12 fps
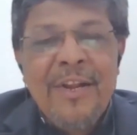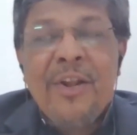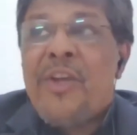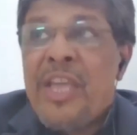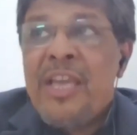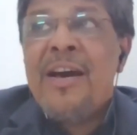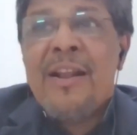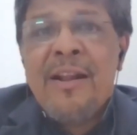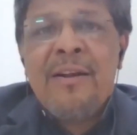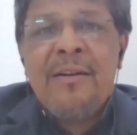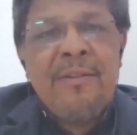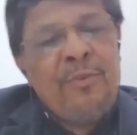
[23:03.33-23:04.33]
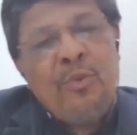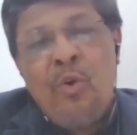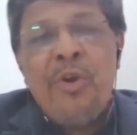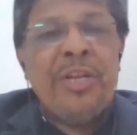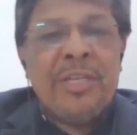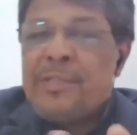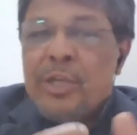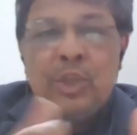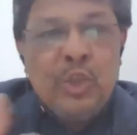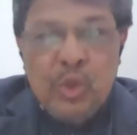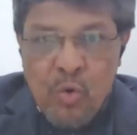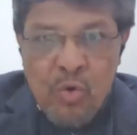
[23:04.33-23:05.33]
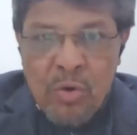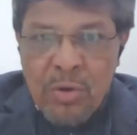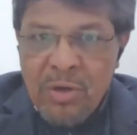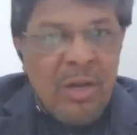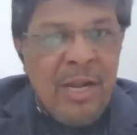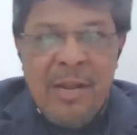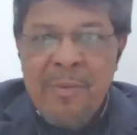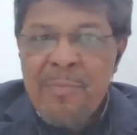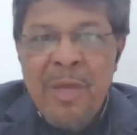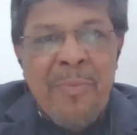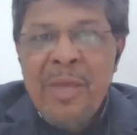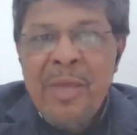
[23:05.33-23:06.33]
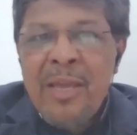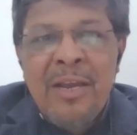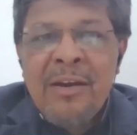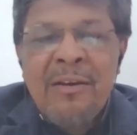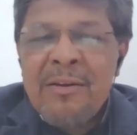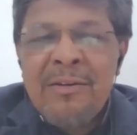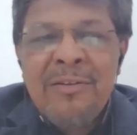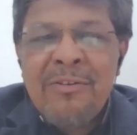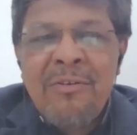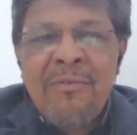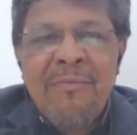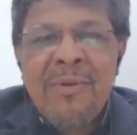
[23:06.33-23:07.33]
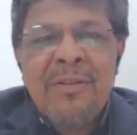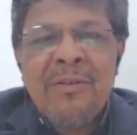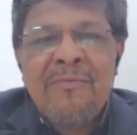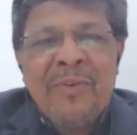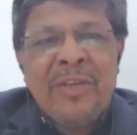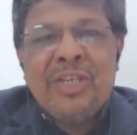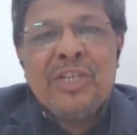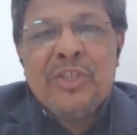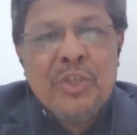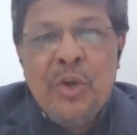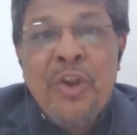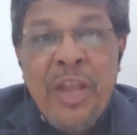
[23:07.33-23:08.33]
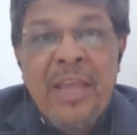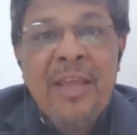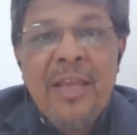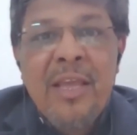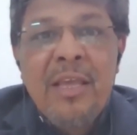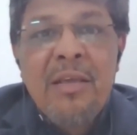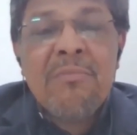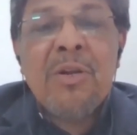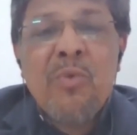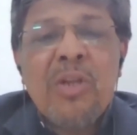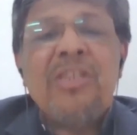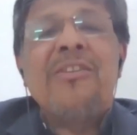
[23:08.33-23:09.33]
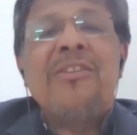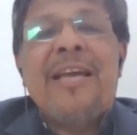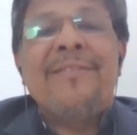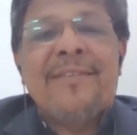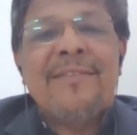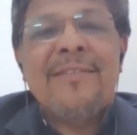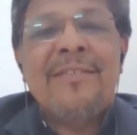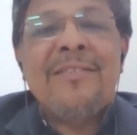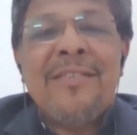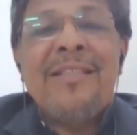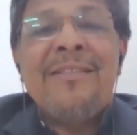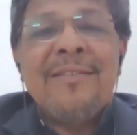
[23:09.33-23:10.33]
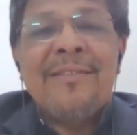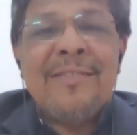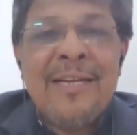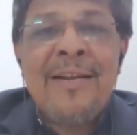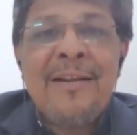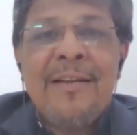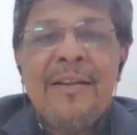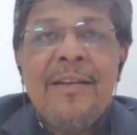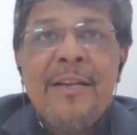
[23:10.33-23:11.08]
Now here, though it is a joke or it may be a fiction story, but what it tells us that